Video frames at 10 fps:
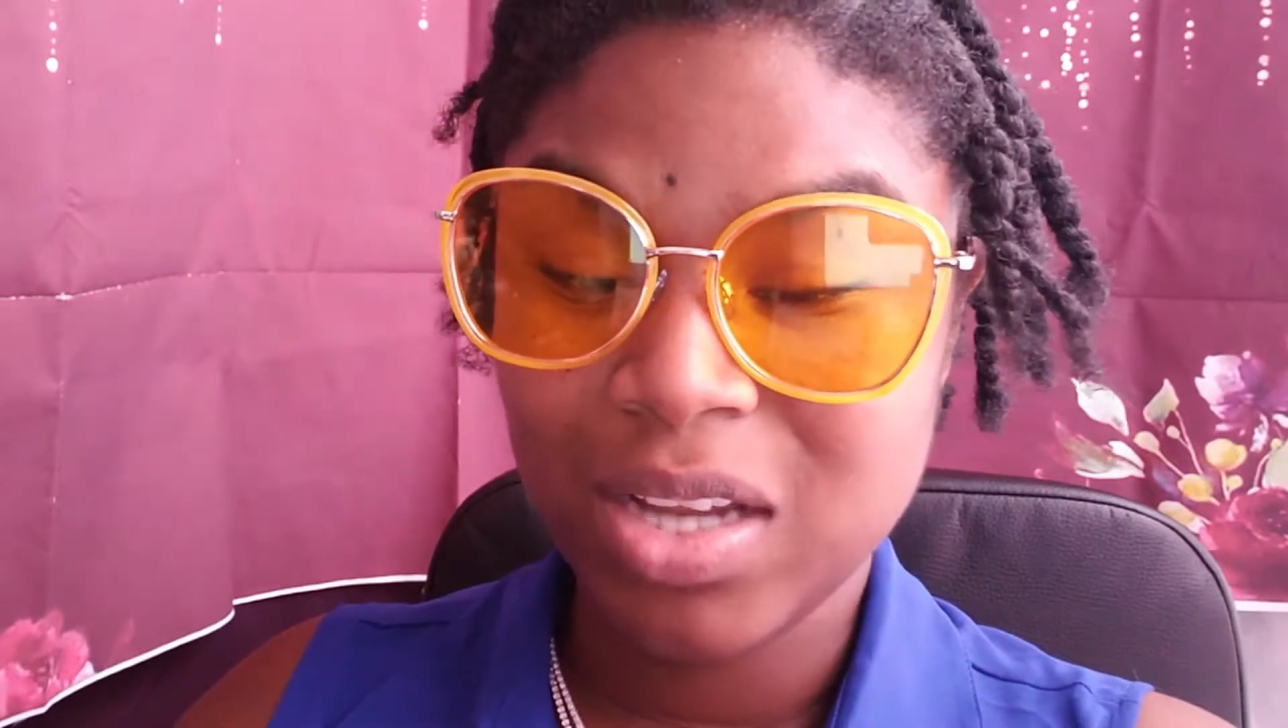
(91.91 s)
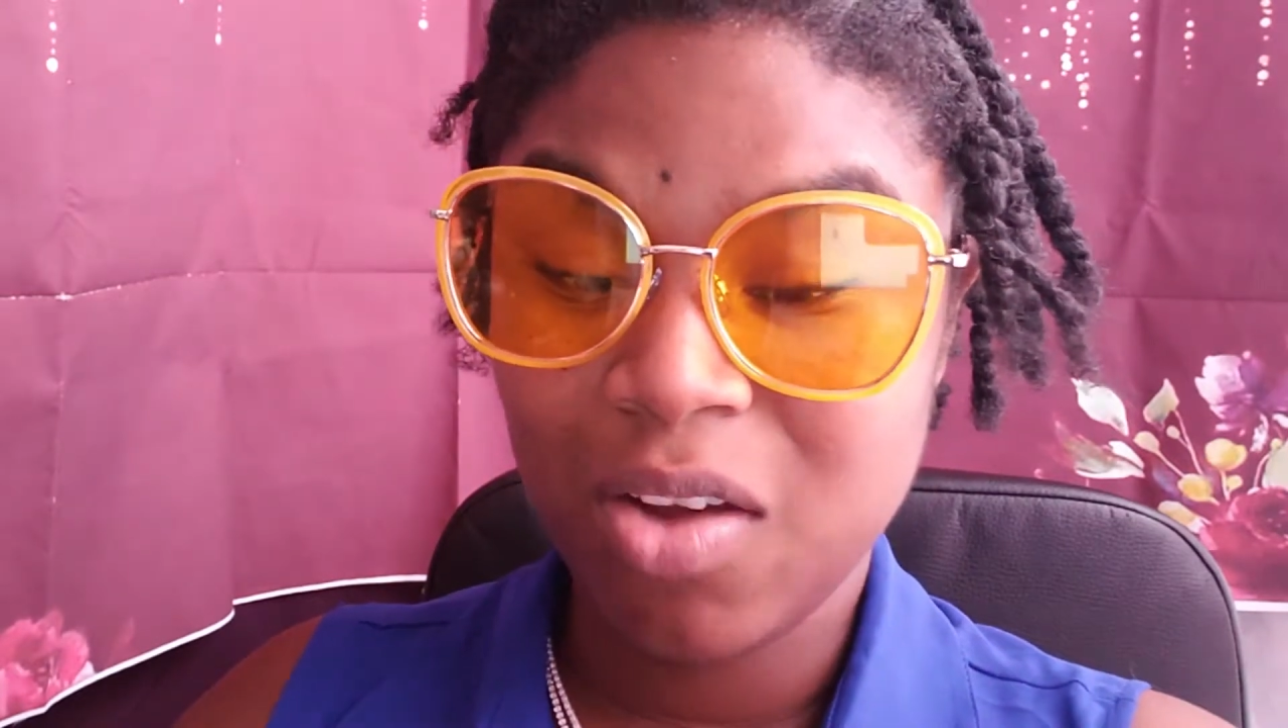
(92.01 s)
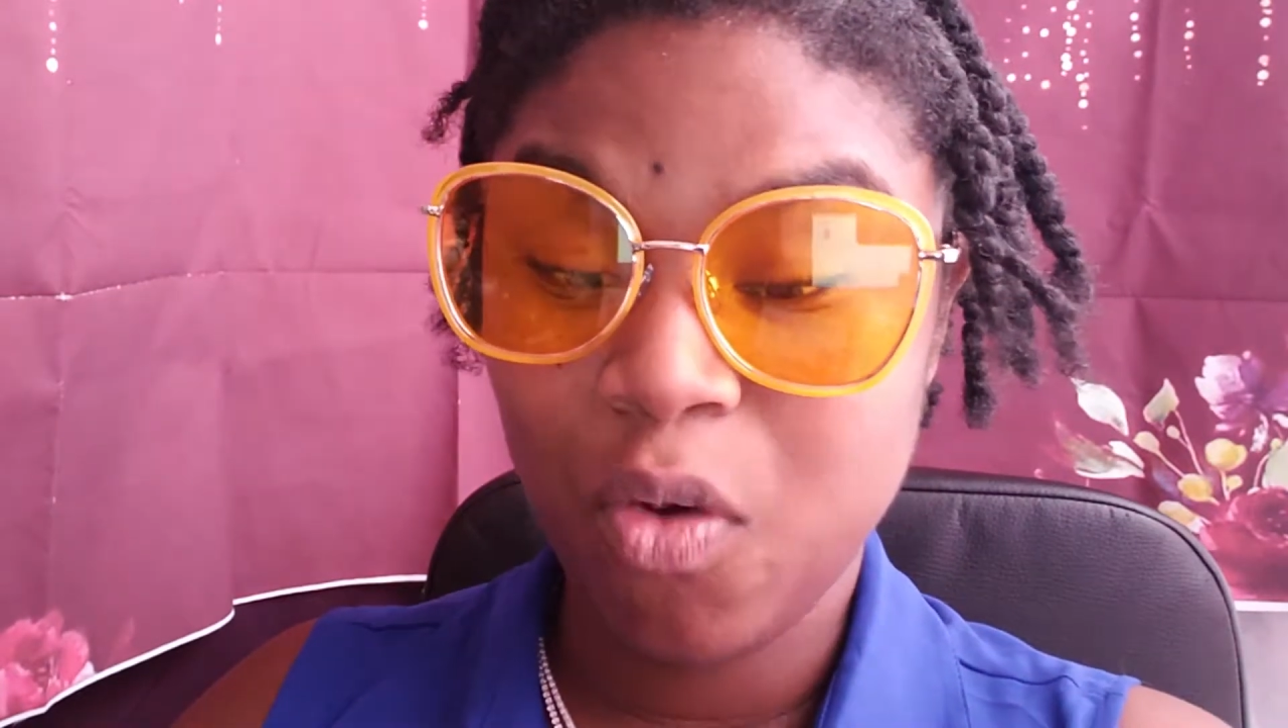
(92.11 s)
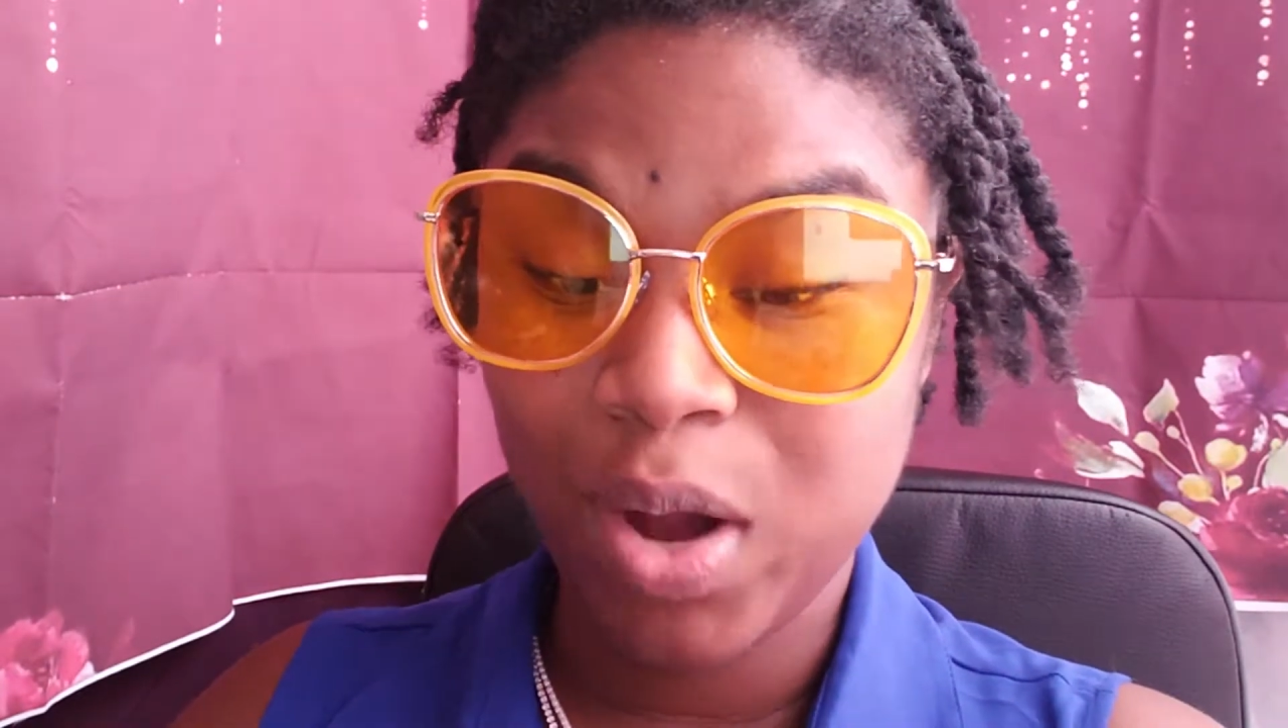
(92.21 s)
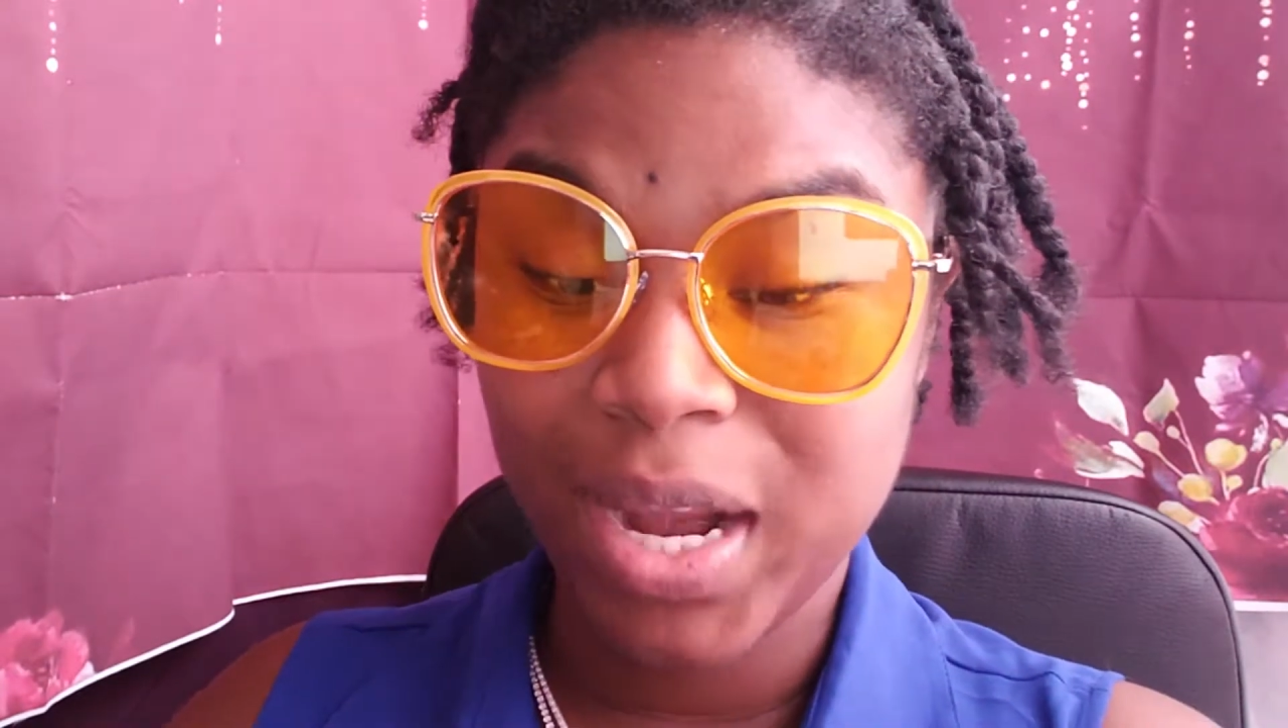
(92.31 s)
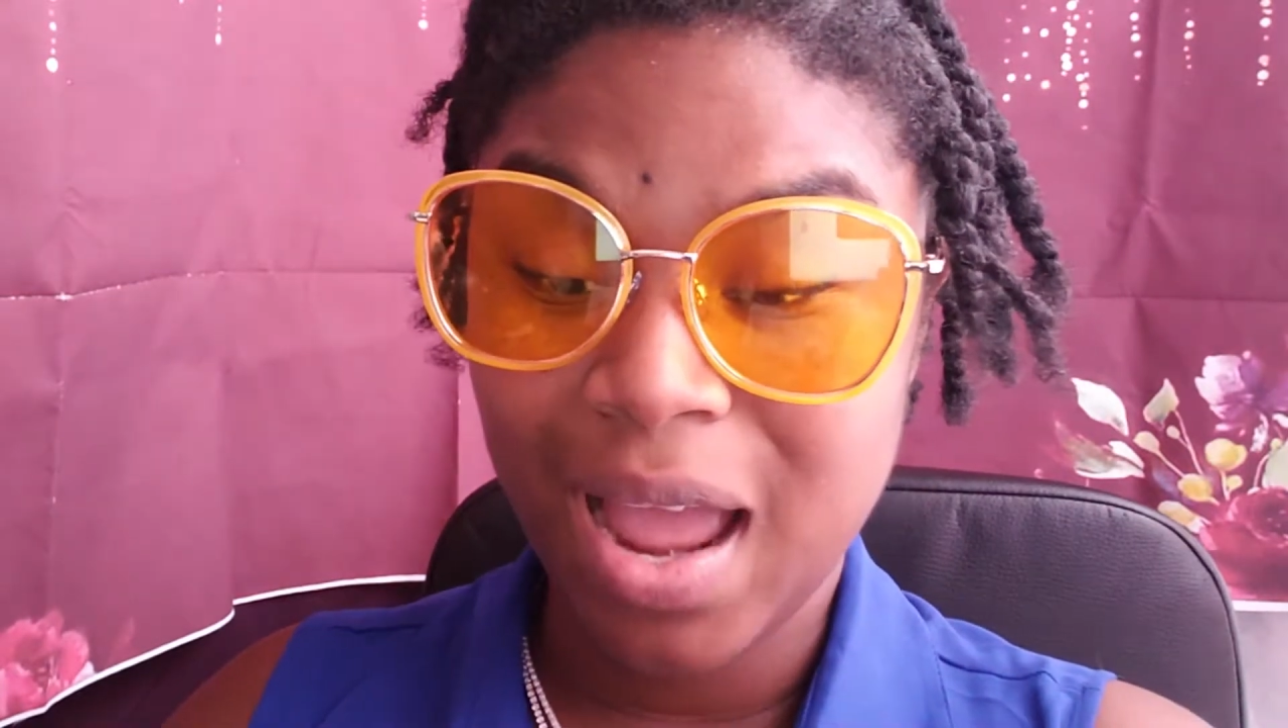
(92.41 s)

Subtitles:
avoiding